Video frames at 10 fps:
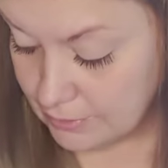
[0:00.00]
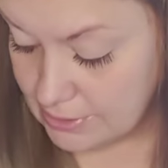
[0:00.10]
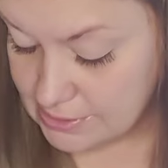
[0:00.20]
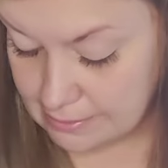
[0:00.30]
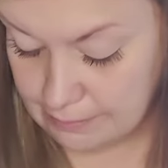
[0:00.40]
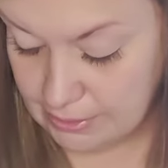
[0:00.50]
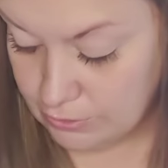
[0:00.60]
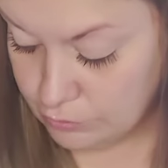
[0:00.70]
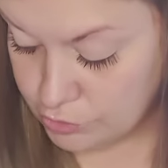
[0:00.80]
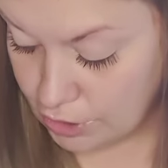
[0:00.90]
This could be a
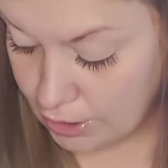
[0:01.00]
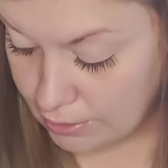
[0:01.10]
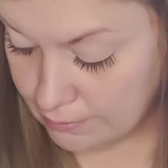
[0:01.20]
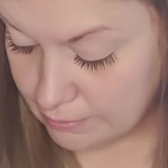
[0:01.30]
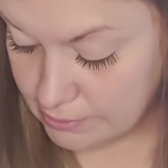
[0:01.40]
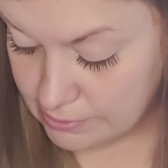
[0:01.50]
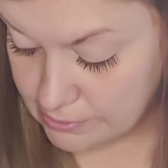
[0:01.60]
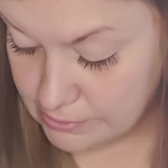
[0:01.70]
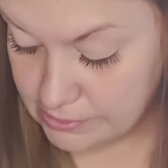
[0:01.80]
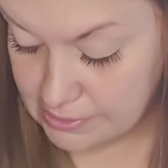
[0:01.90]
new job
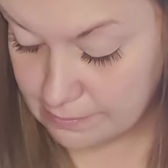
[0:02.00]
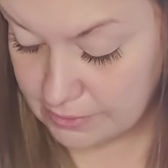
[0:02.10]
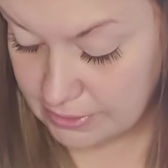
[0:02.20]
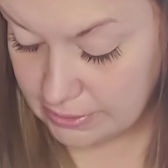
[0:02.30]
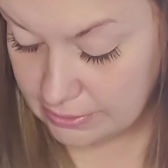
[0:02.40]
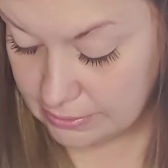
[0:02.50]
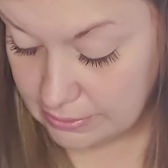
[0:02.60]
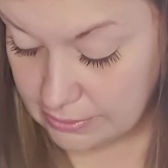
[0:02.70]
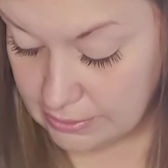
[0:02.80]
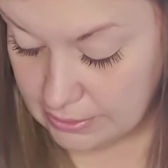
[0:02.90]
or something.
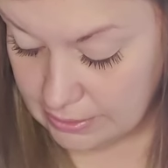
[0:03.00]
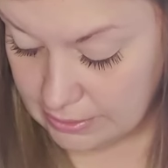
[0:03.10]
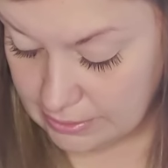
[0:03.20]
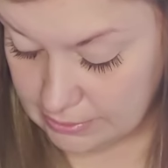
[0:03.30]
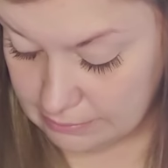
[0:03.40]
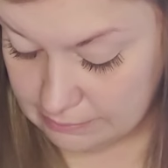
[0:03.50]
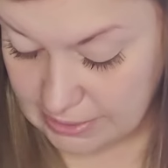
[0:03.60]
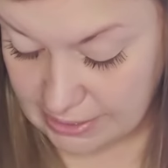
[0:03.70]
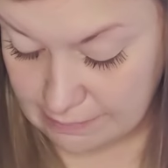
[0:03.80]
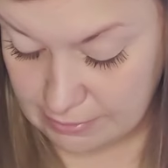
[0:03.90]
Um,
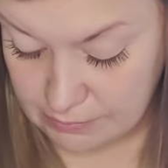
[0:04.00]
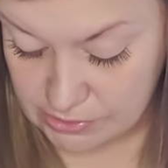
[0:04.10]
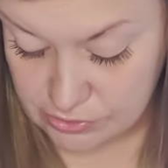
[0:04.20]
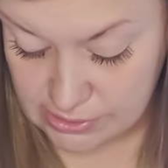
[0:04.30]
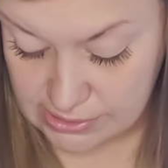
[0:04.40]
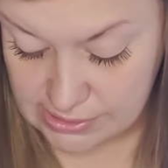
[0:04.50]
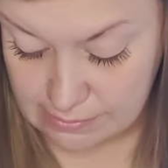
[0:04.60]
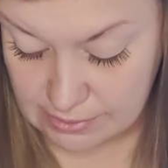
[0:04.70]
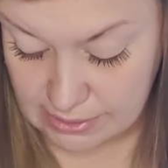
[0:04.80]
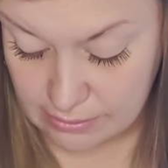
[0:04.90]
that could be what's stressing
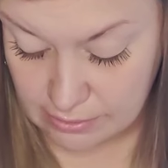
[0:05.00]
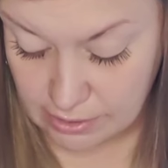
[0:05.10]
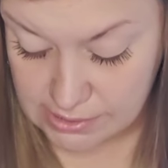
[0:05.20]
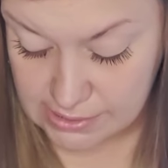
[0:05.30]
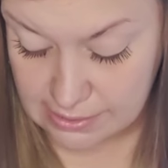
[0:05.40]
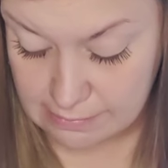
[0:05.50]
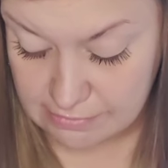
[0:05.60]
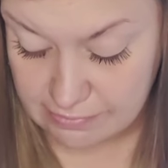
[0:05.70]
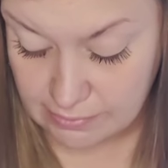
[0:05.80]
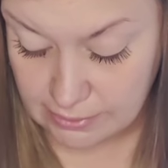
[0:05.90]
someone out and causing them
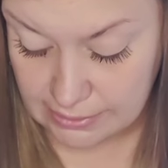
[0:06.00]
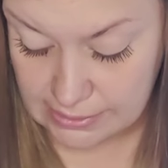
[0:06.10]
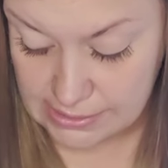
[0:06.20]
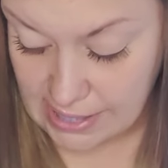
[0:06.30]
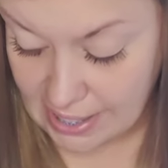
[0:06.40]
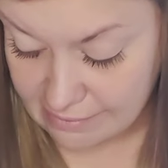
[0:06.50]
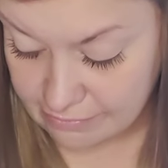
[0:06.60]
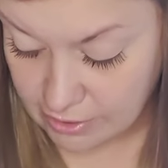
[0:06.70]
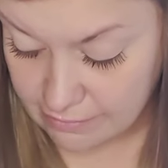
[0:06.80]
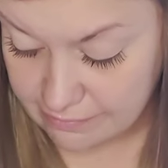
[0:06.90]
to feel like this lack
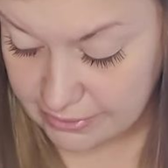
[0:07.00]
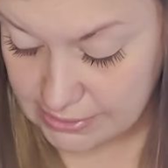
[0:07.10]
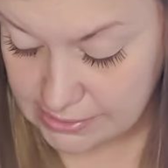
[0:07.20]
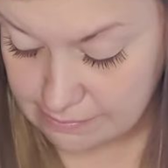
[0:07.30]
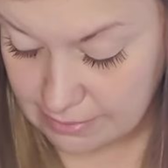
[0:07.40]
of confidence.